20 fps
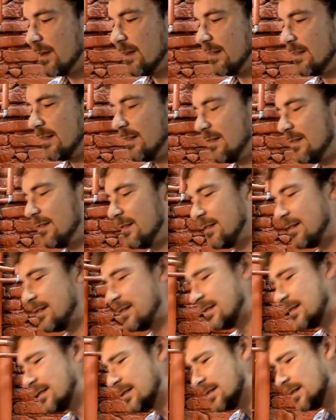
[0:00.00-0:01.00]
Uh, this is a,
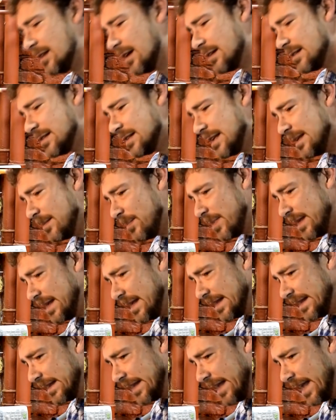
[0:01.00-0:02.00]
a
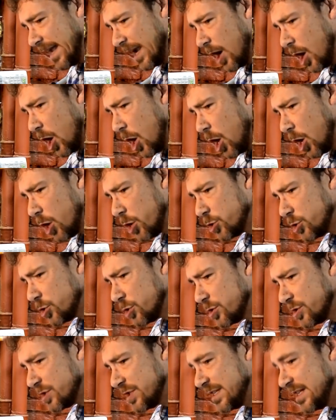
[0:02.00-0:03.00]
TP-Link
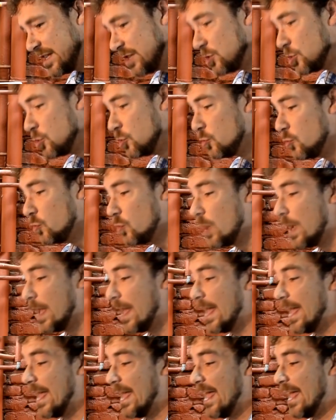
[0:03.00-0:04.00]
Archer C2.
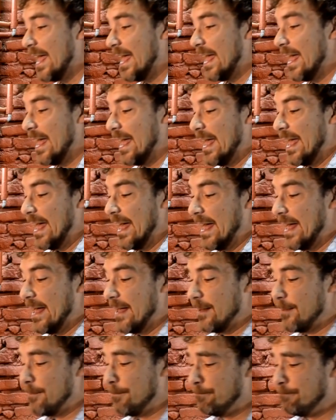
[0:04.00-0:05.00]

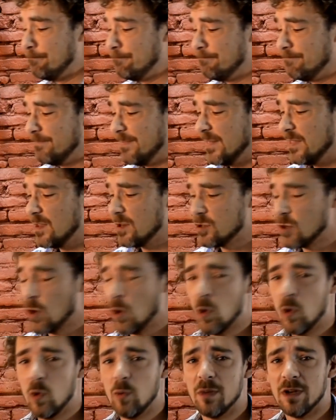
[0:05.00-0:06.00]
Um, there's a
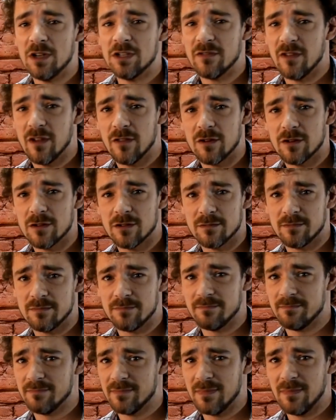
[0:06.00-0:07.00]
whole bunch of other
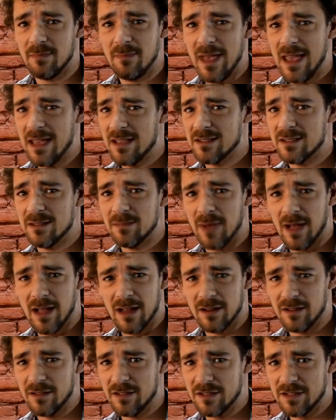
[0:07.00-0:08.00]
makes and
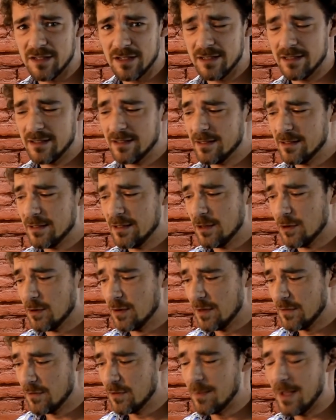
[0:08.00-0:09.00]
models and you
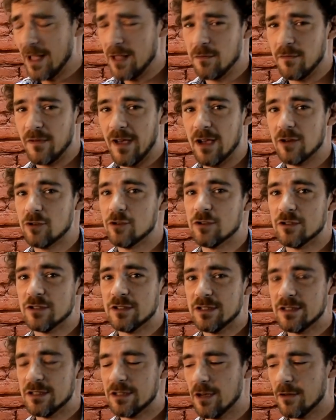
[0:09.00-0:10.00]
know different
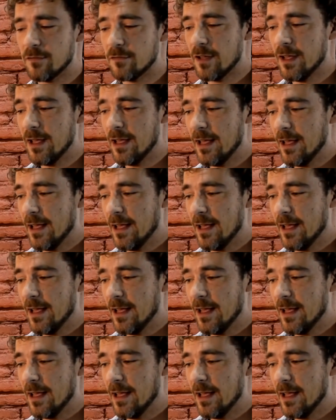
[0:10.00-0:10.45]
manufacturers and stuff.